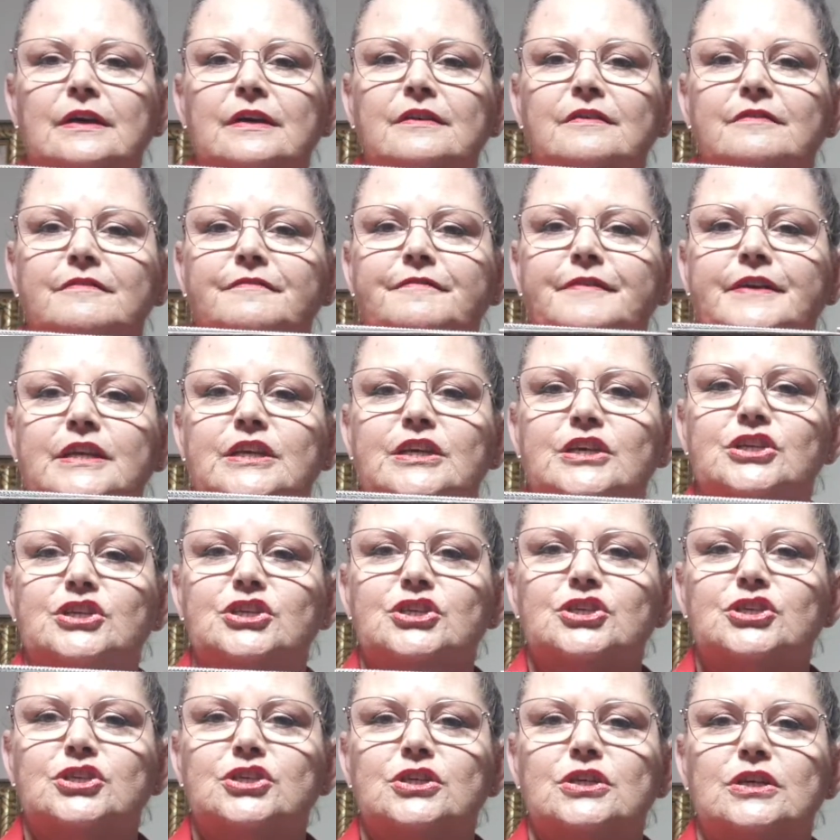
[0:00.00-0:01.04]

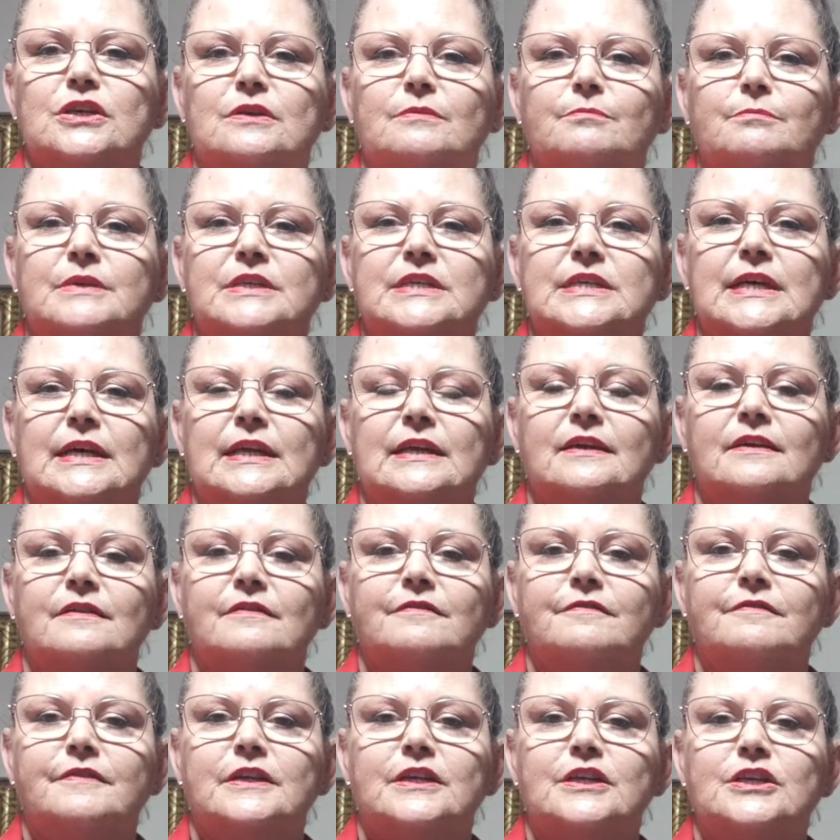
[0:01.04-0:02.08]
finish, metallic
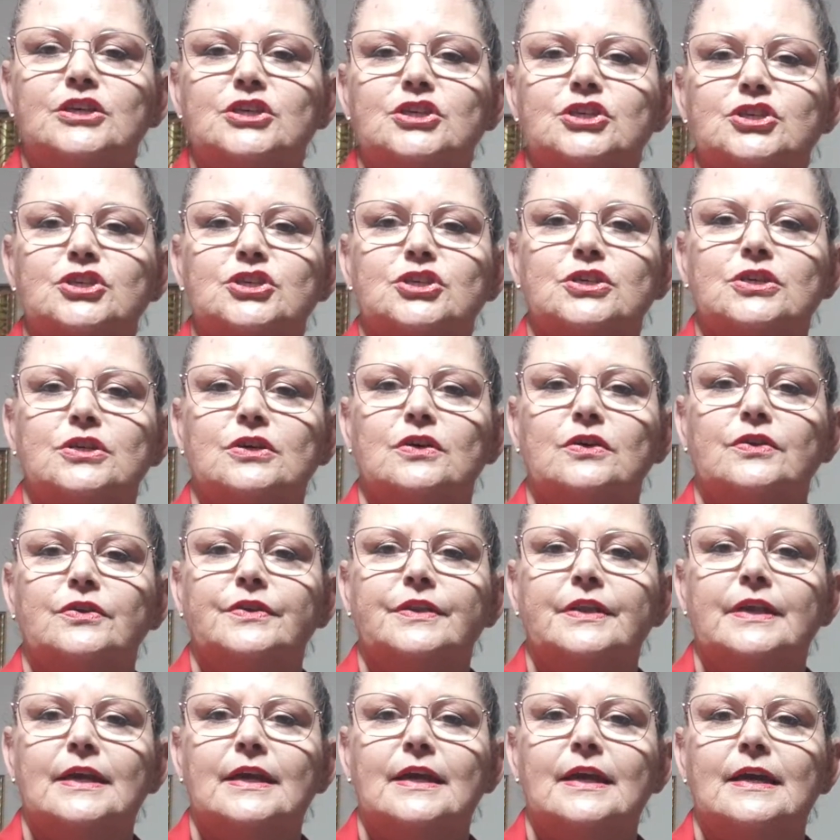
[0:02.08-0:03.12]
finish on
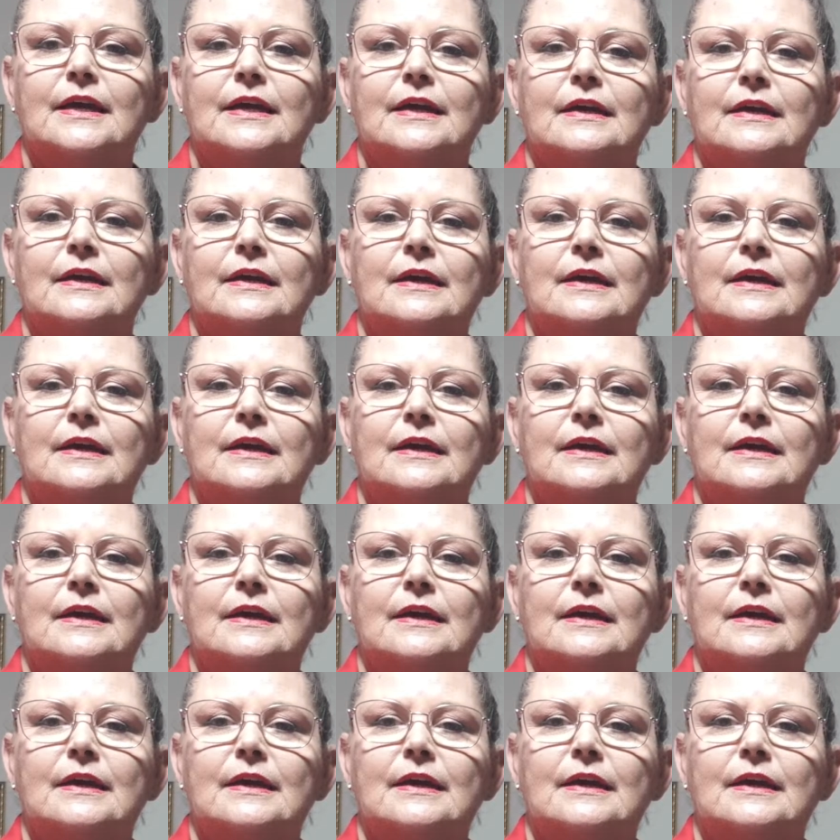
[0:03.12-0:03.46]
there.